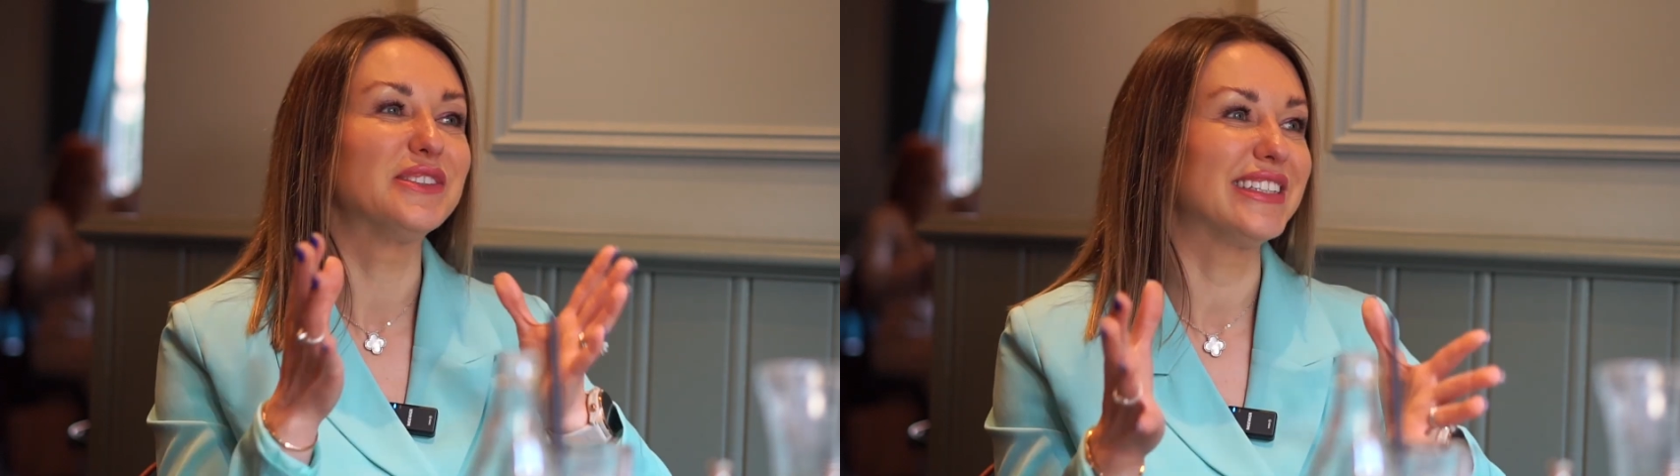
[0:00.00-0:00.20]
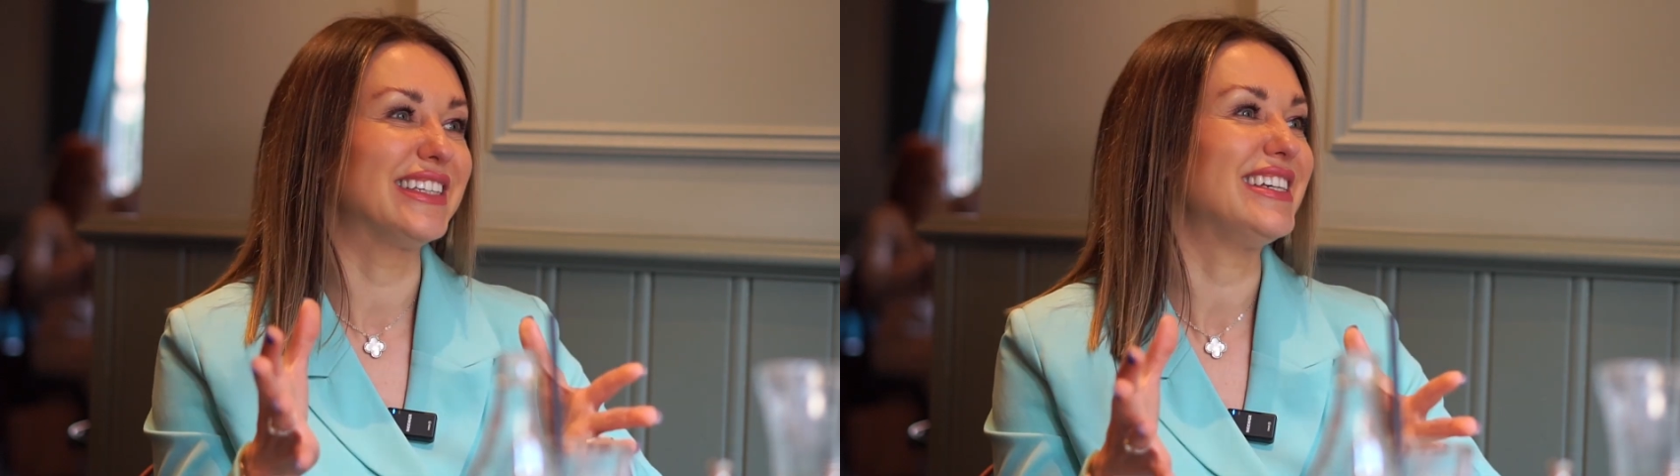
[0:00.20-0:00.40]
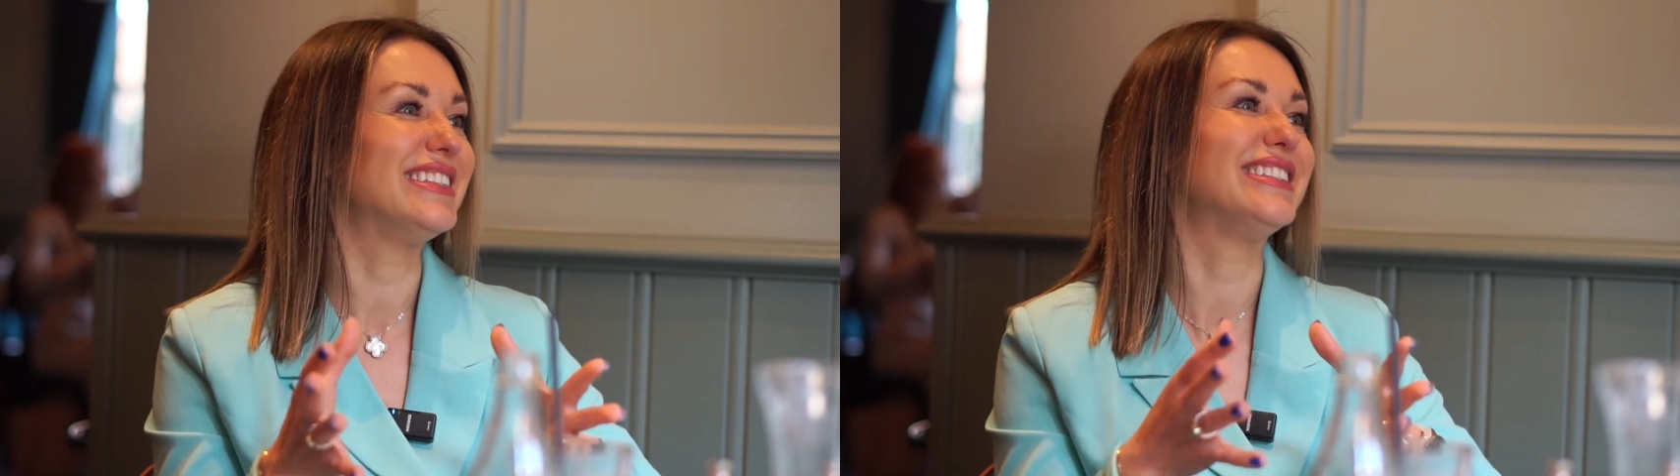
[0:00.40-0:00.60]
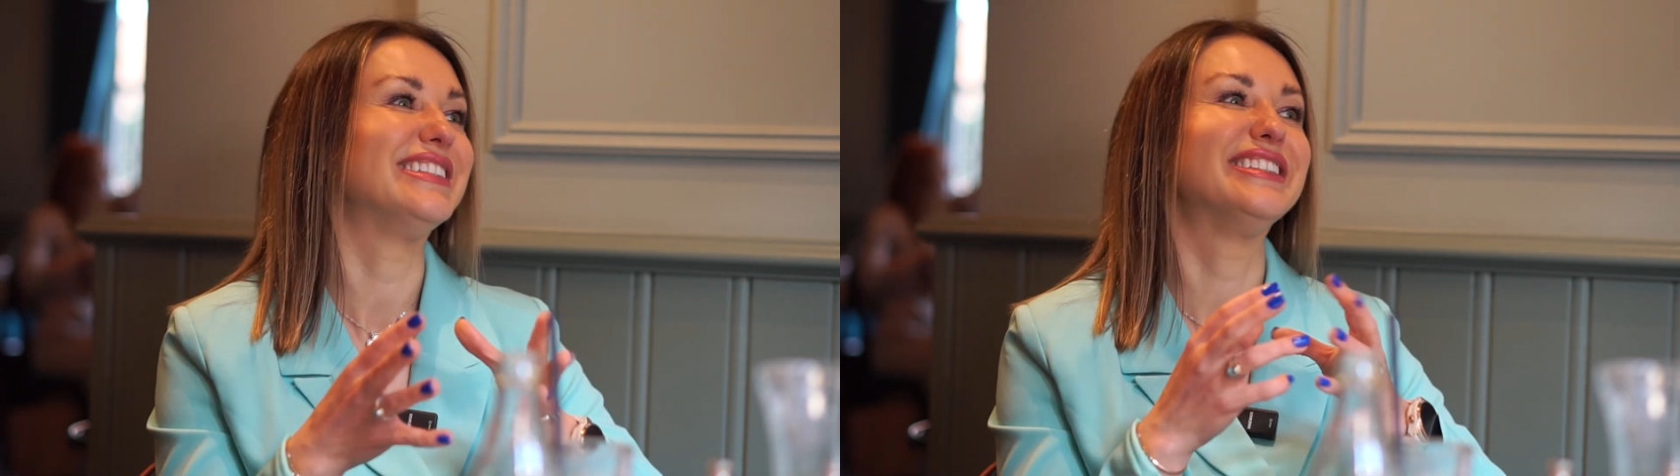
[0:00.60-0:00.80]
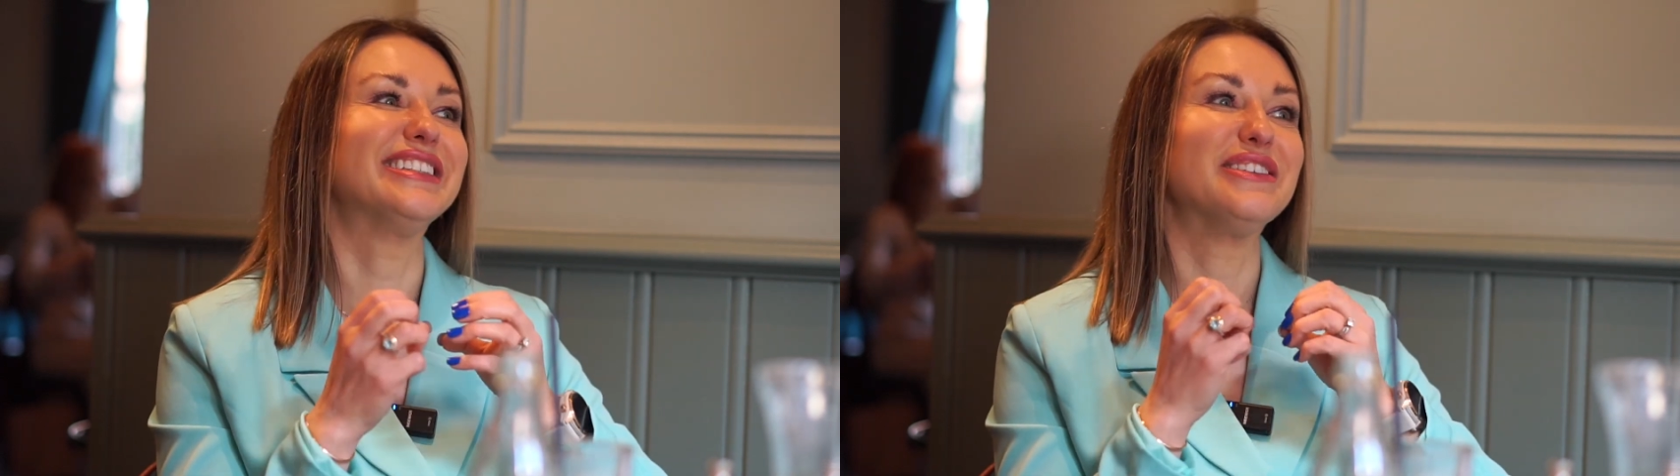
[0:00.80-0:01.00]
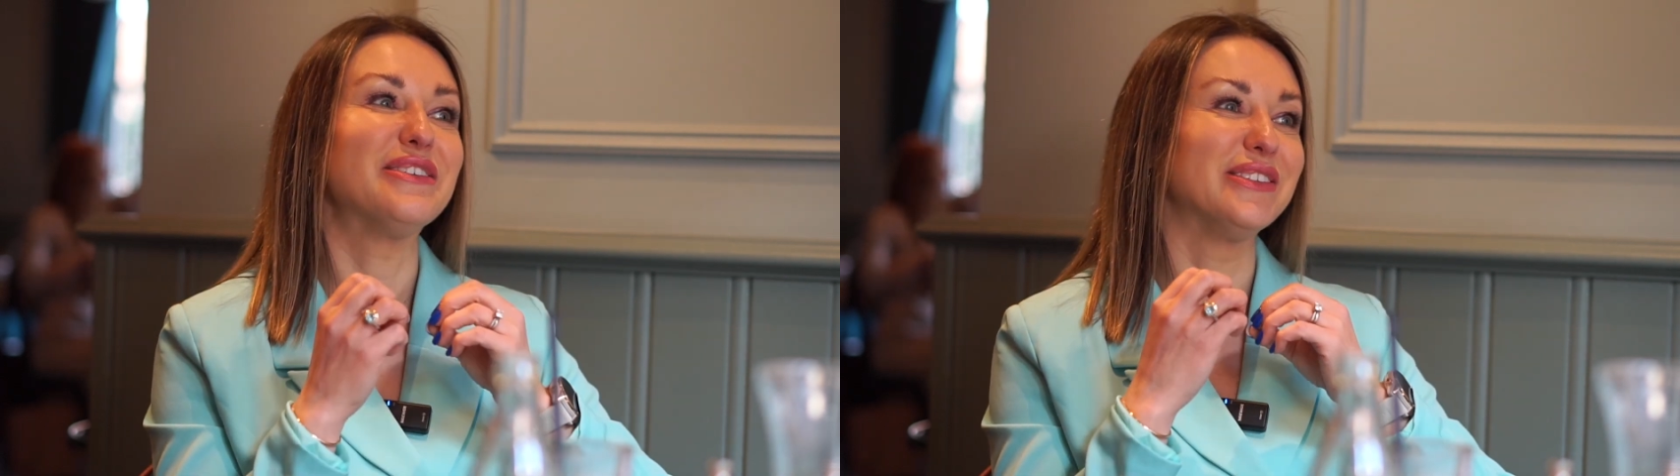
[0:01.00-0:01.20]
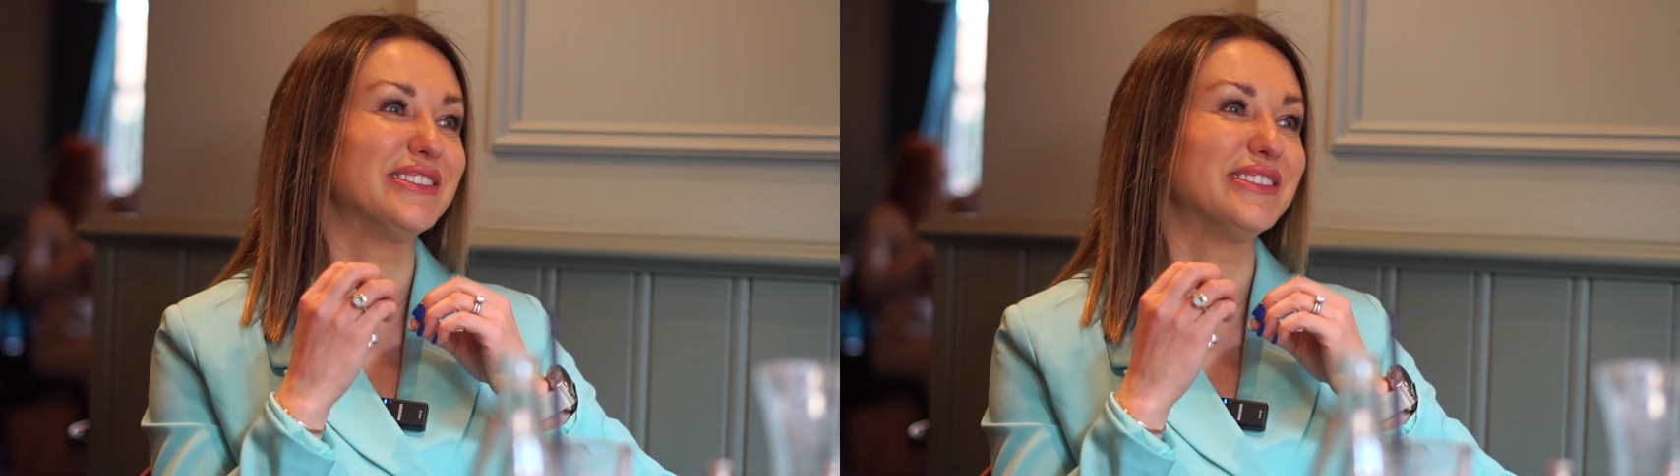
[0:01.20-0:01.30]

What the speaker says: the kisses and all